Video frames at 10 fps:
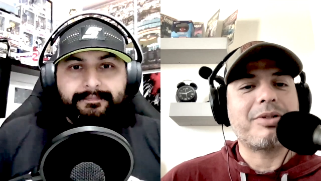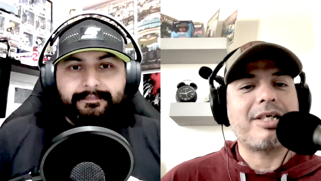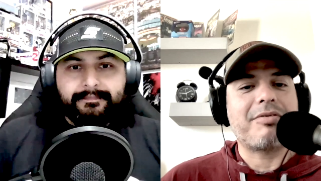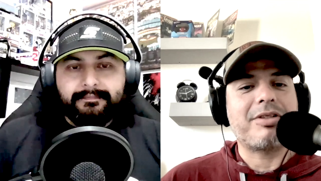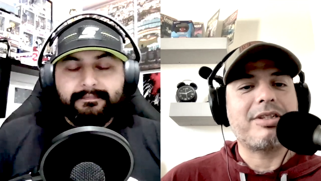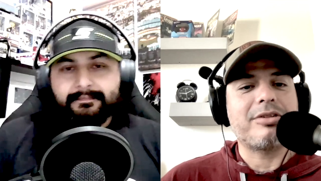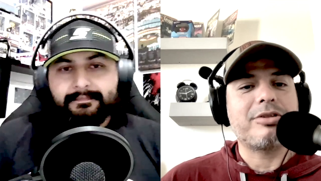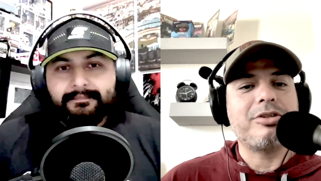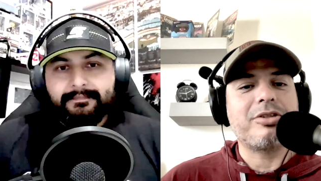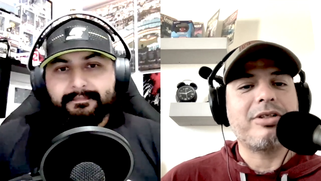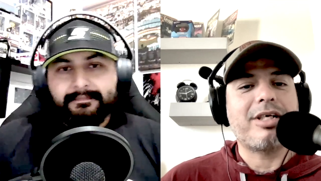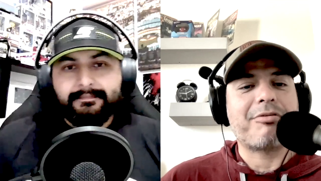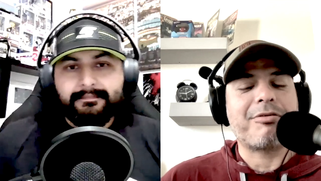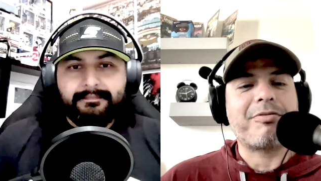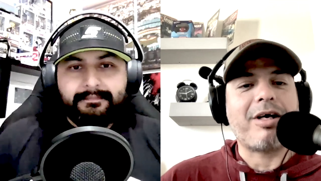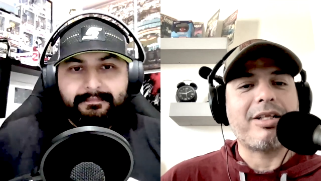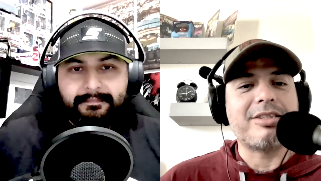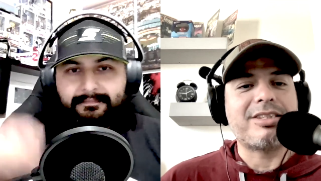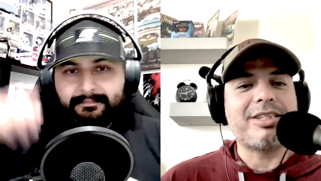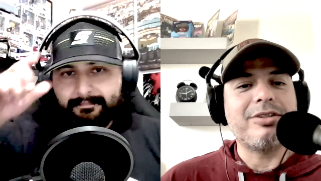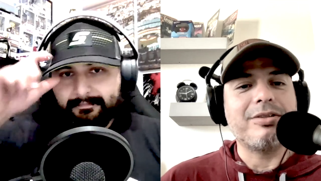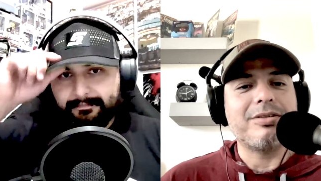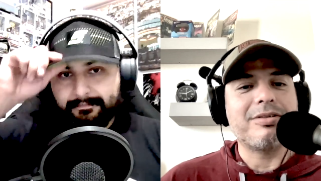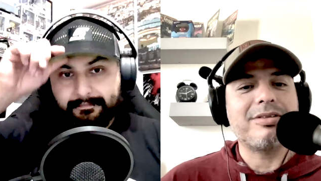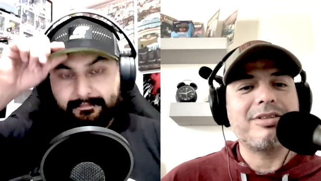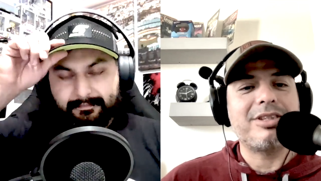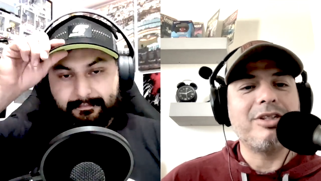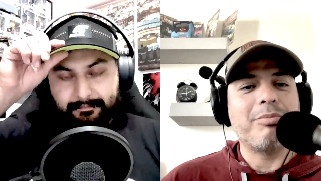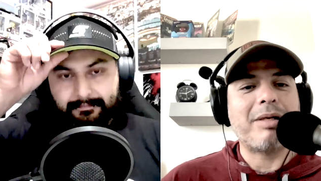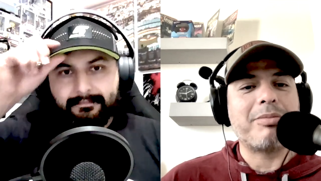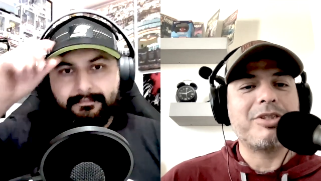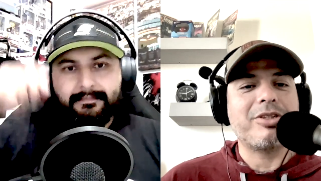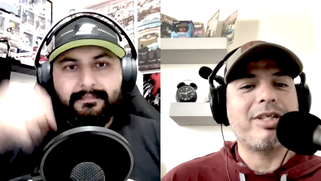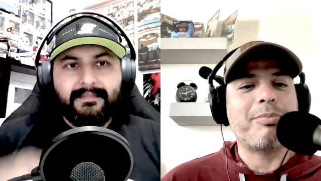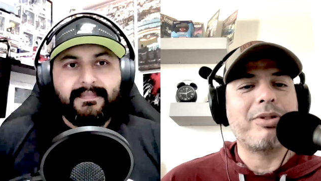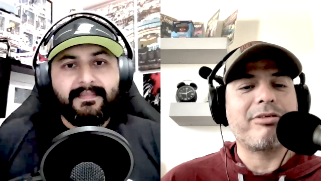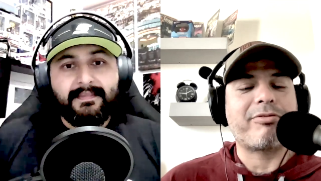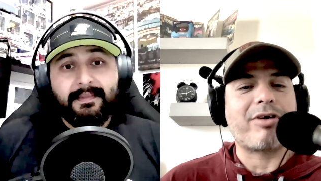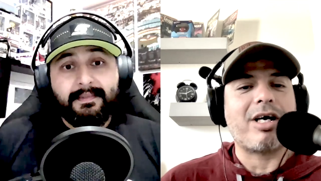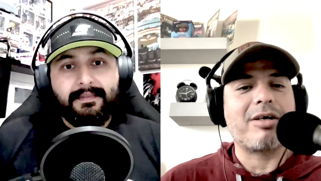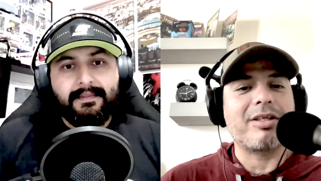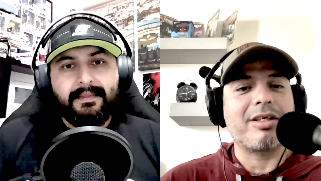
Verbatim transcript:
Speaker 1: whatever? Those usually are for fallen SEAL SEAL members. You know, they put the frog,